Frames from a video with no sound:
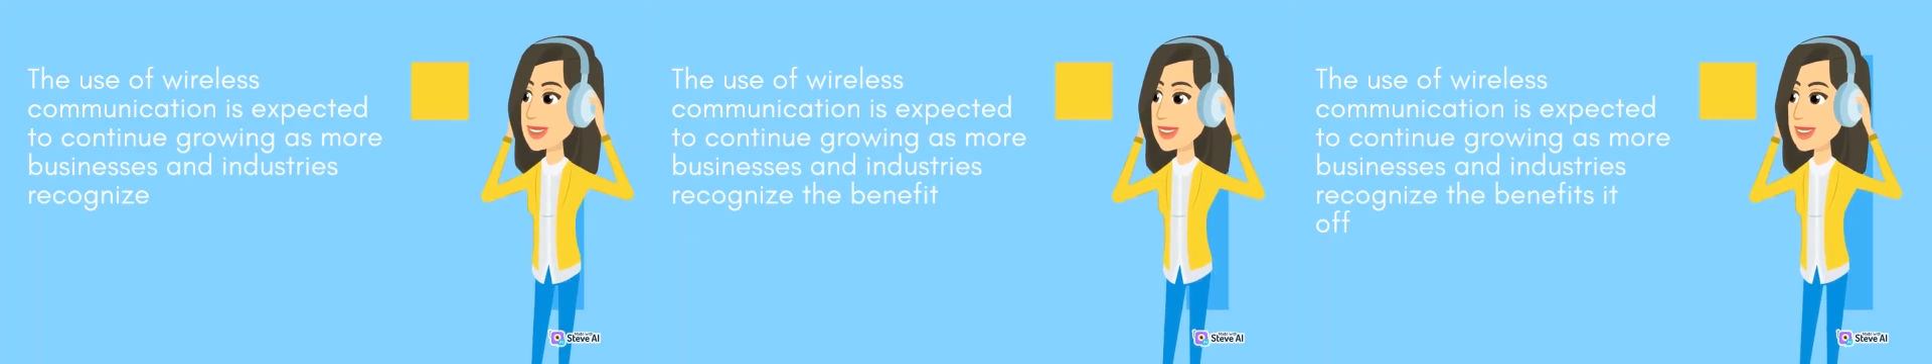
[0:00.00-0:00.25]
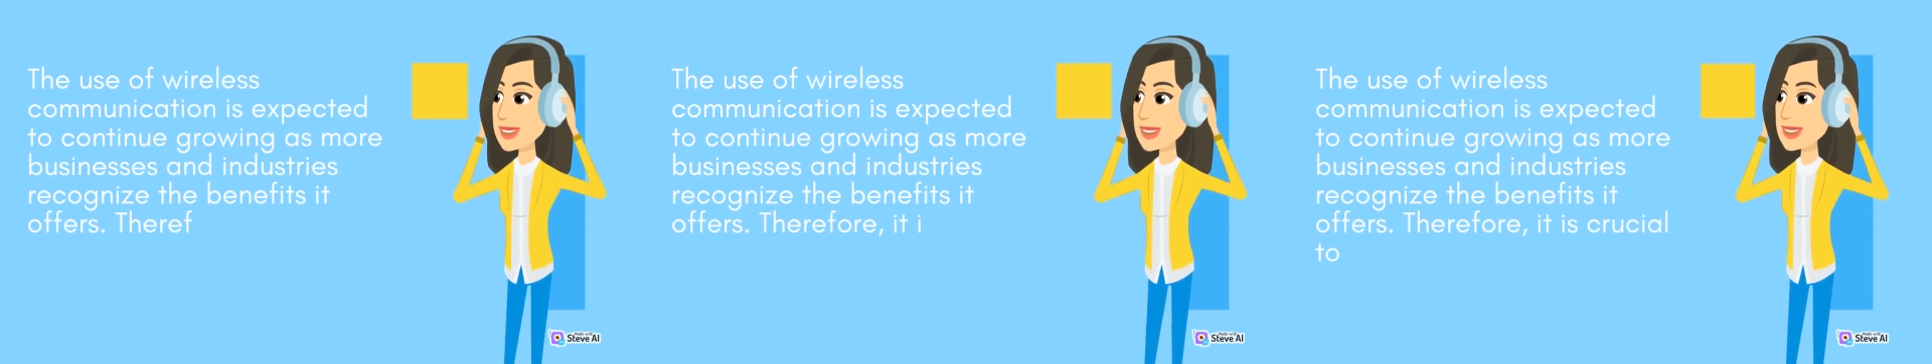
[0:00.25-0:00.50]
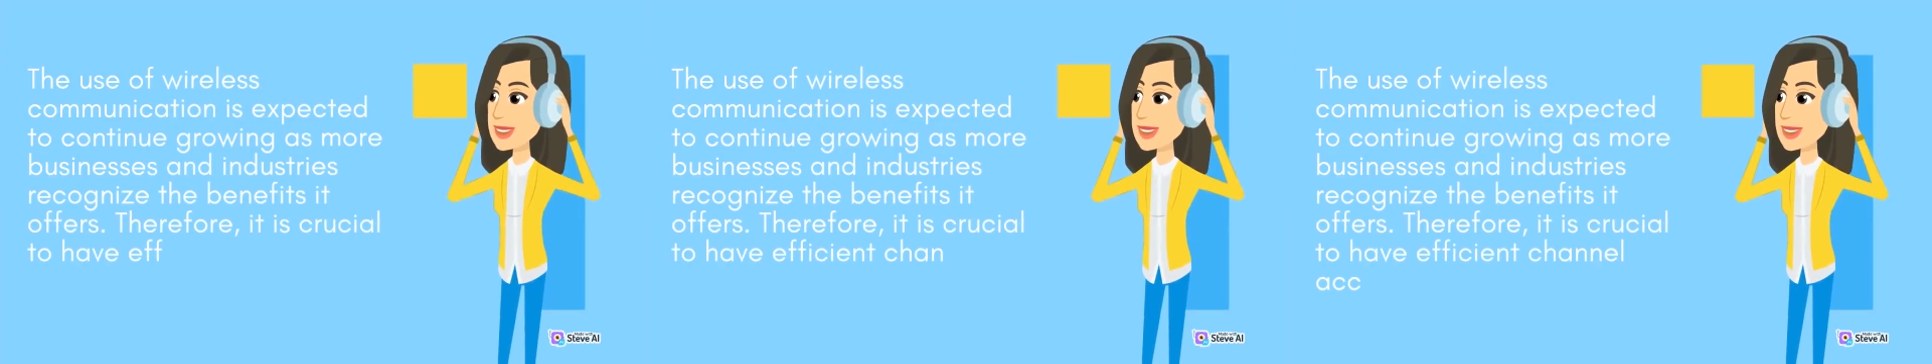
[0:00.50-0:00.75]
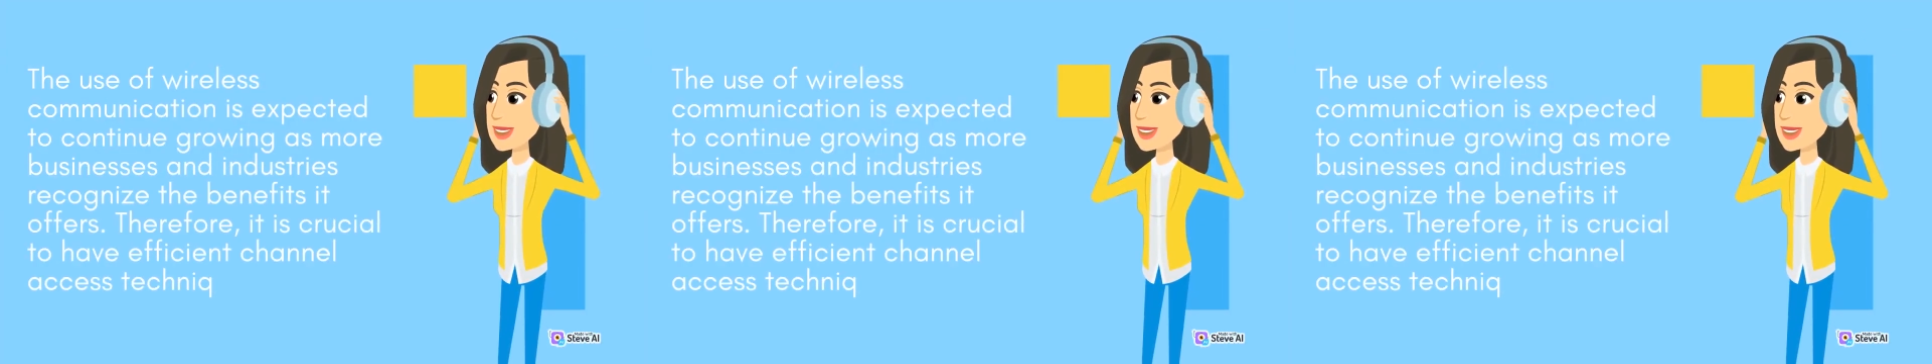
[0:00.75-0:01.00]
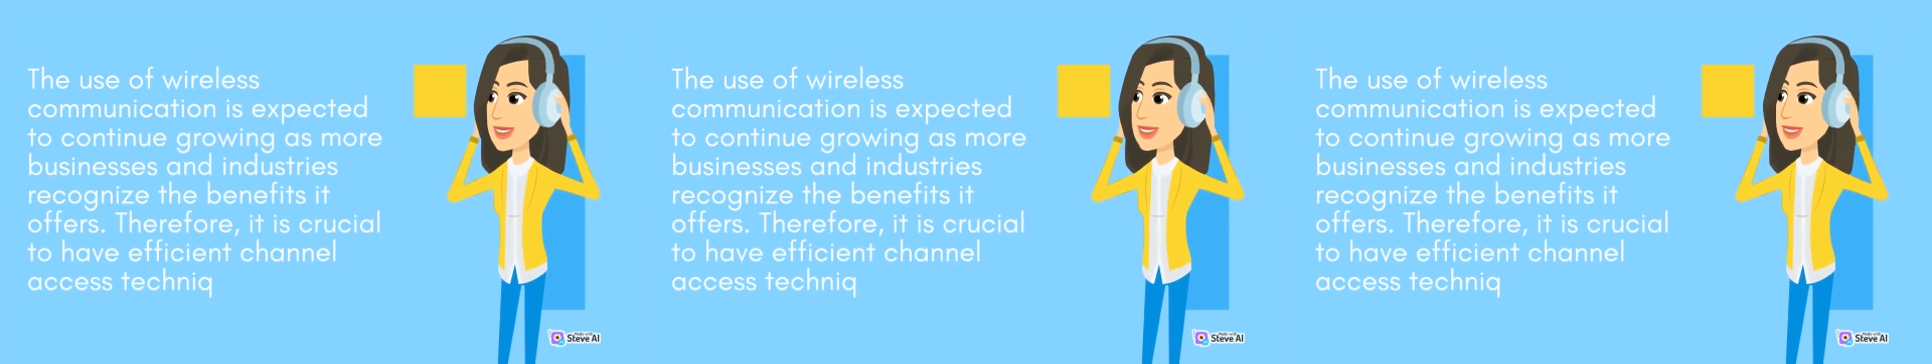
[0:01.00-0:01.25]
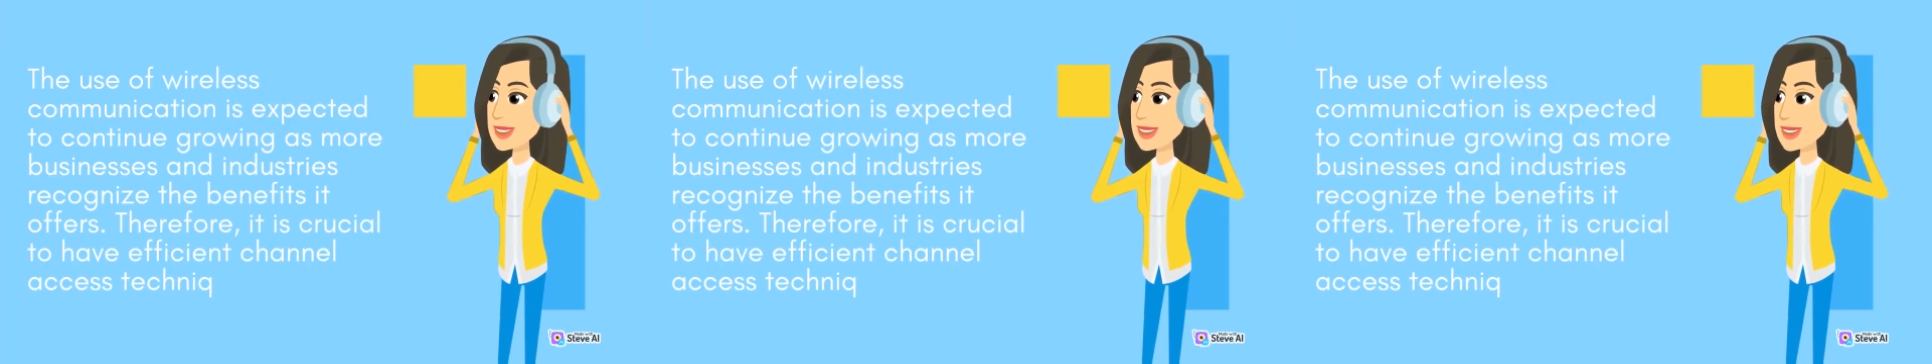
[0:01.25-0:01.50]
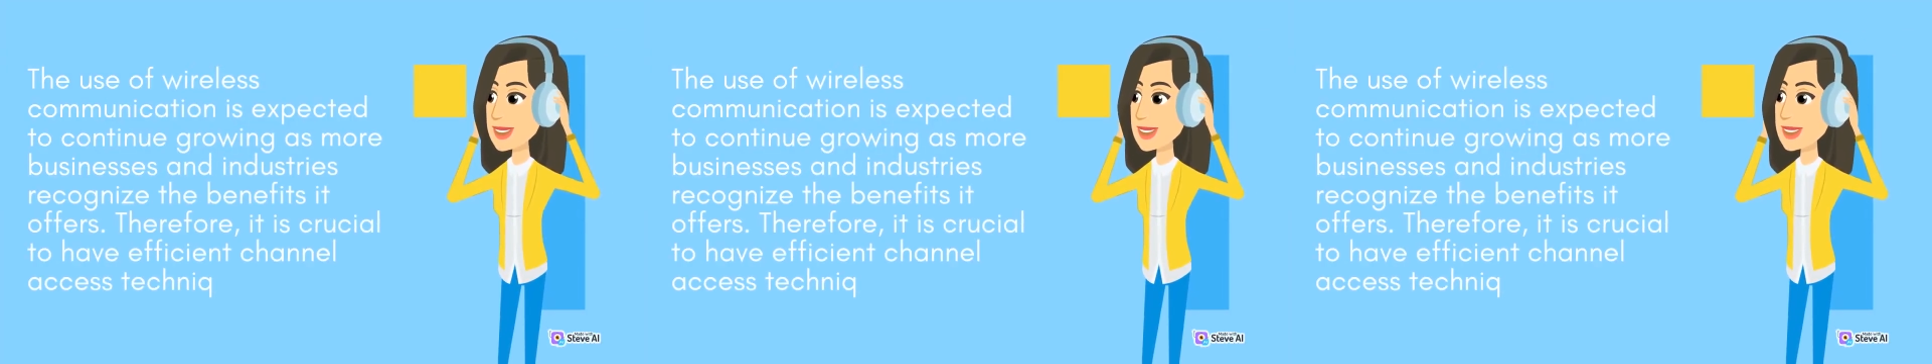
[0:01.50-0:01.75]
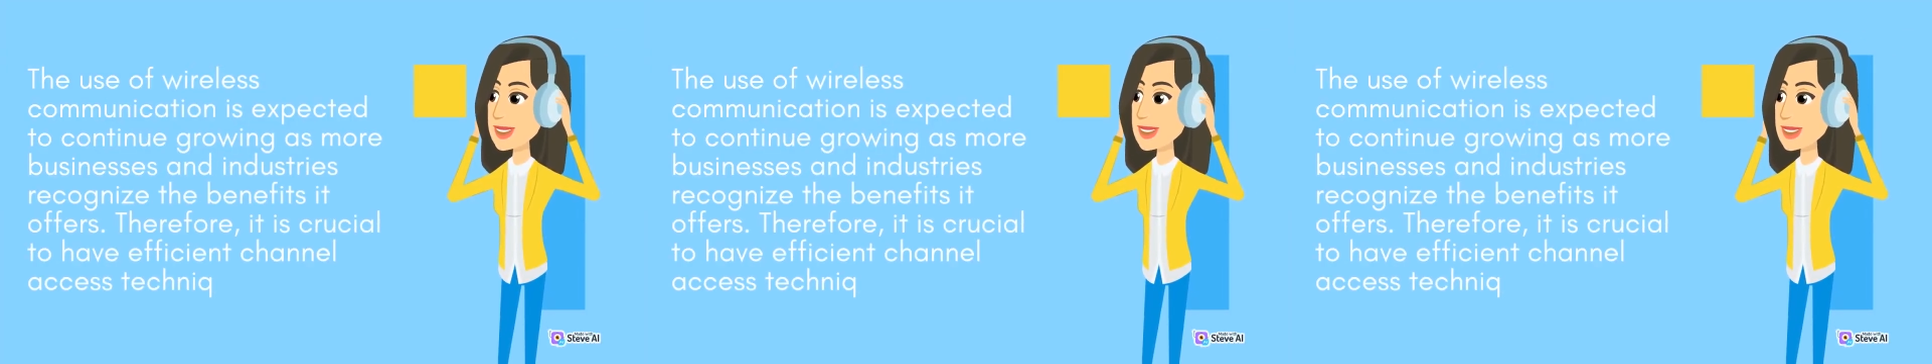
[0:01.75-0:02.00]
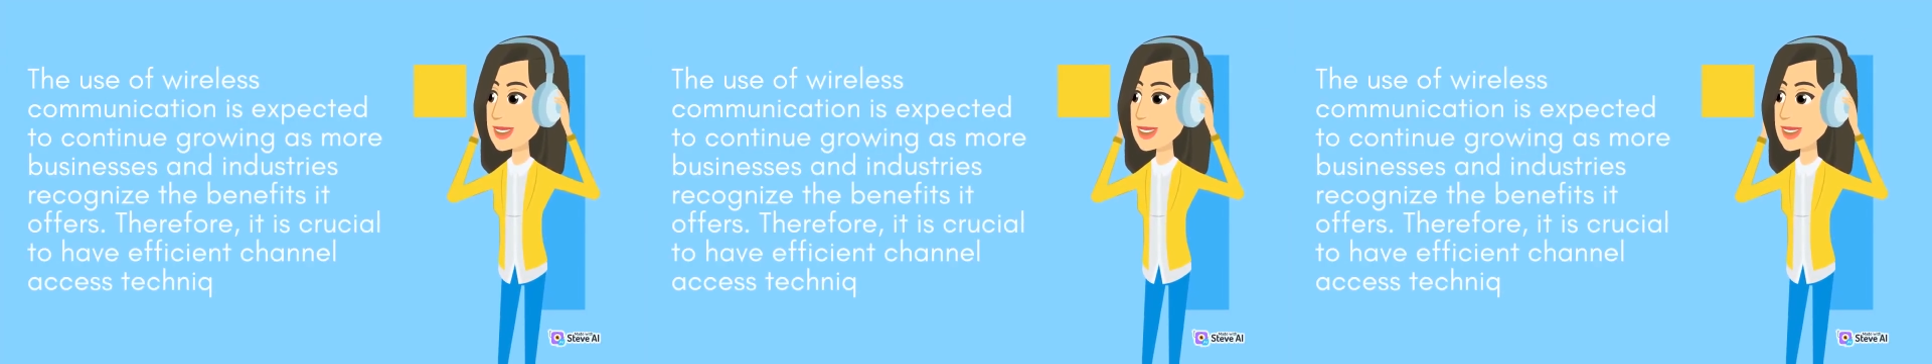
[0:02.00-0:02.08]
of wireless communication is expected